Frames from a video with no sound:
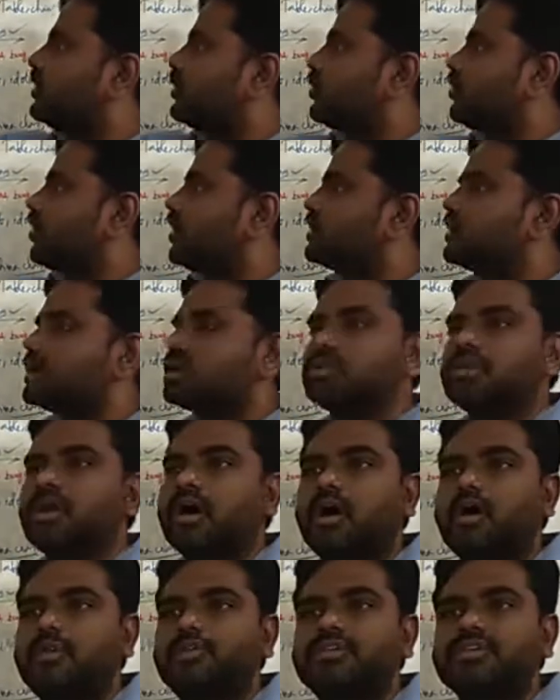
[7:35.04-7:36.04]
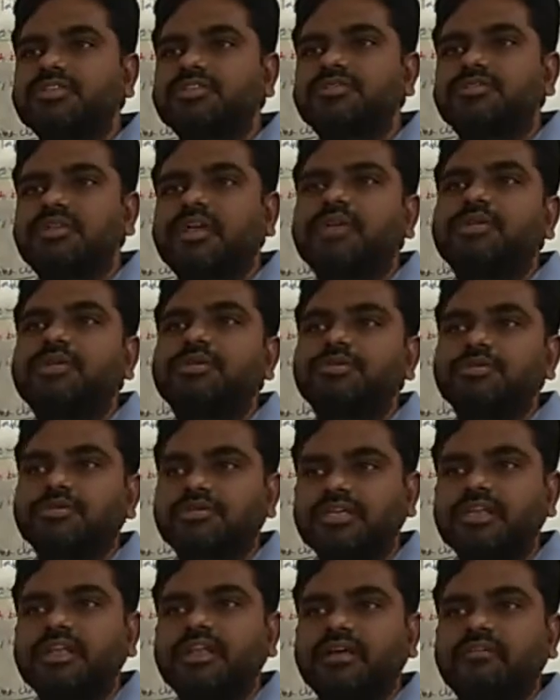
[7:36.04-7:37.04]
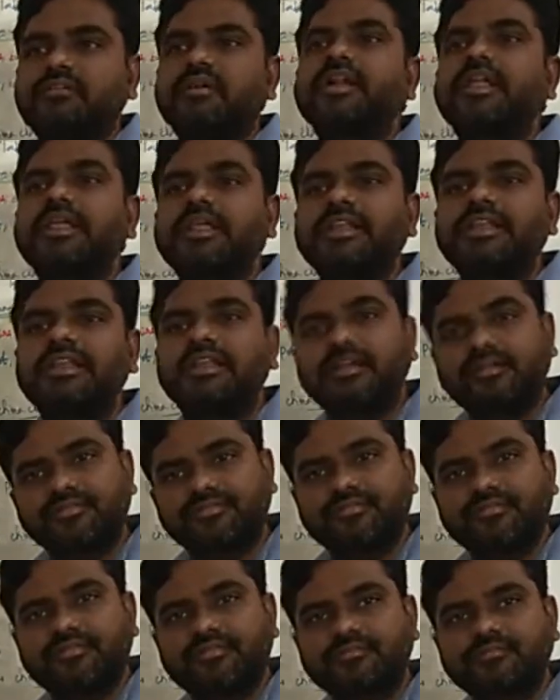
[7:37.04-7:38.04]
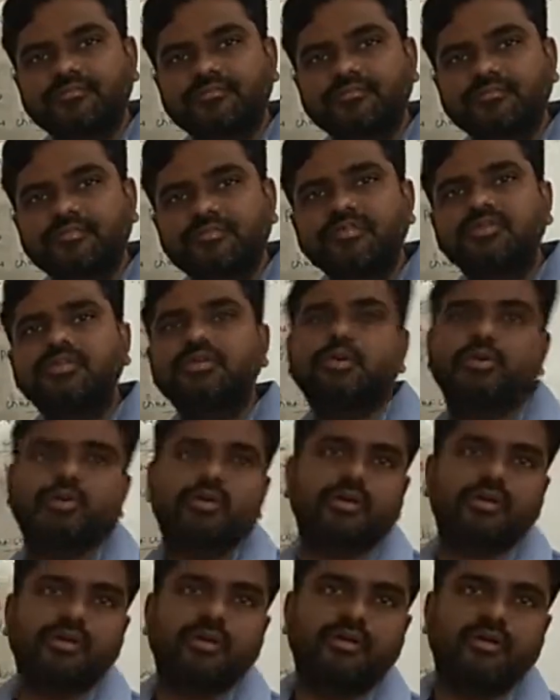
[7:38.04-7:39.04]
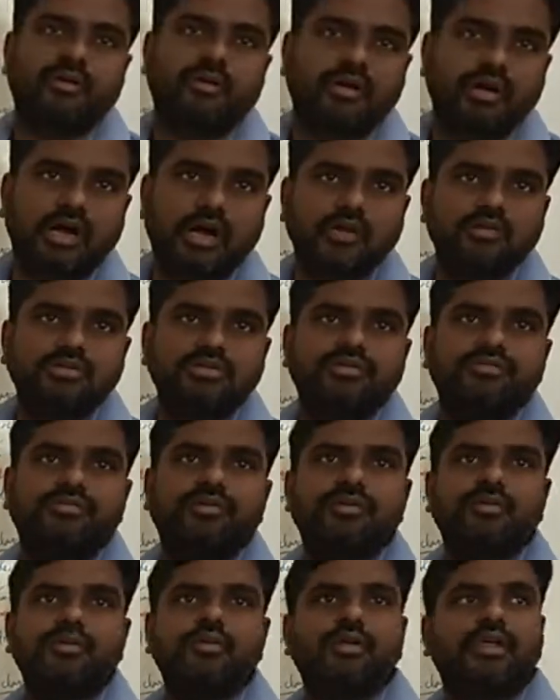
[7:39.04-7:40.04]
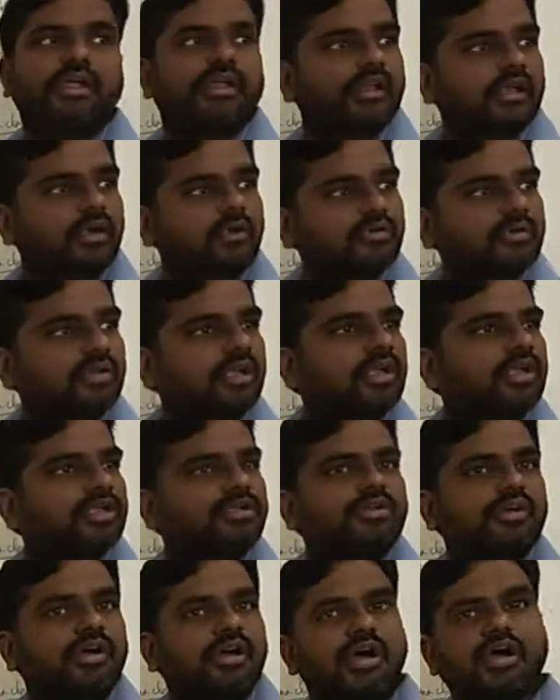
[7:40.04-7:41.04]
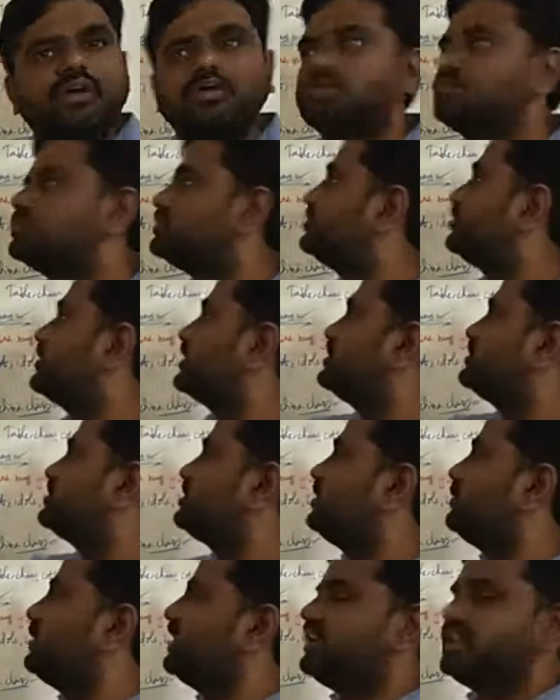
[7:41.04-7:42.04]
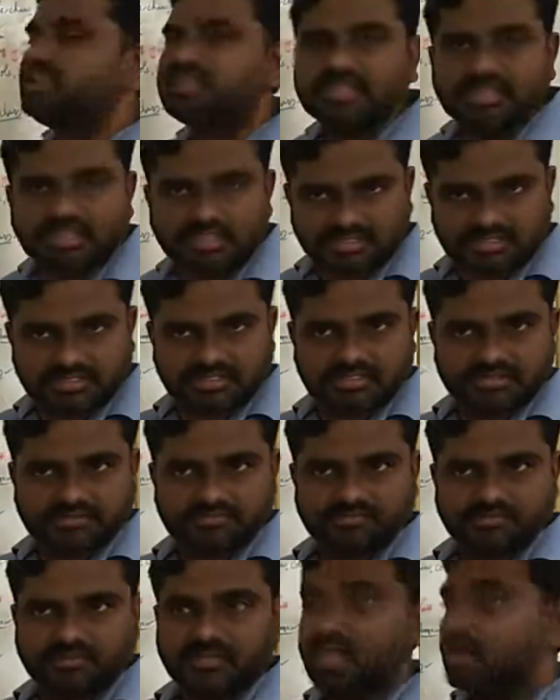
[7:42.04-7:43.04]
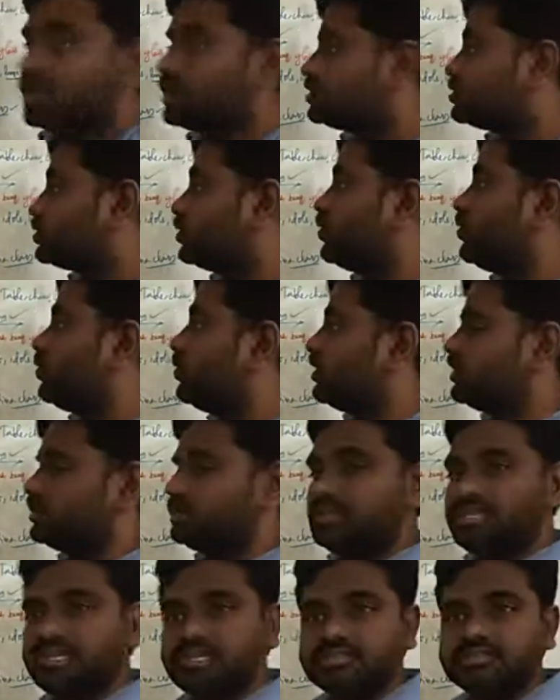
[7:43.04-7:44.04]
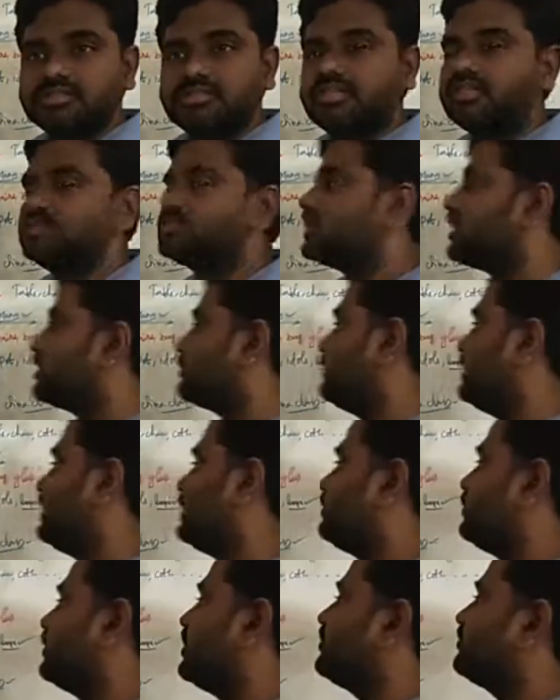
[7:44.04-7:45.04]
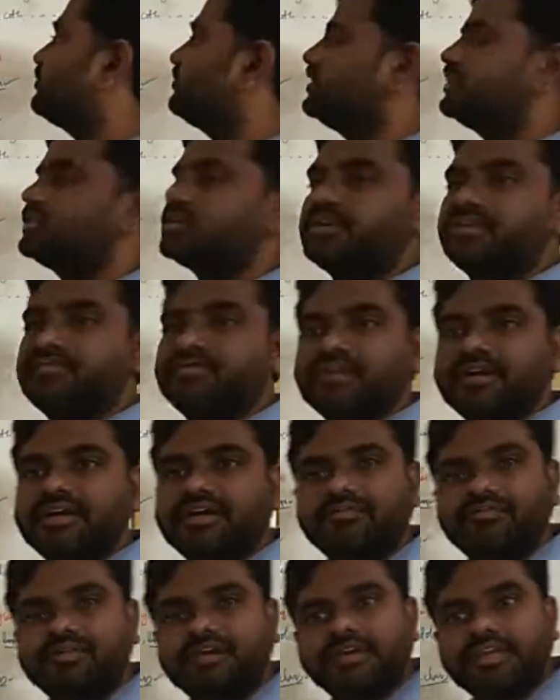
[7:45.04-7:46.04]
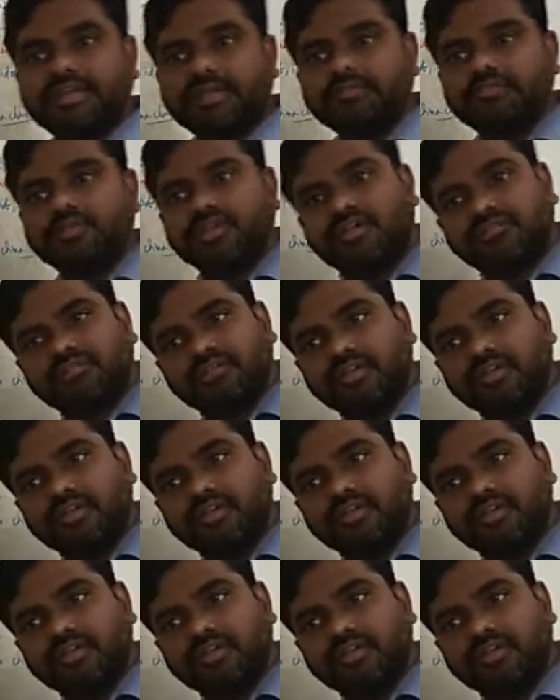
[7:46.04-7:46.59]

what are the objects we are using in our daily life? So, in your house, if you look around your house, you can see many things. So these things are made up of with different types of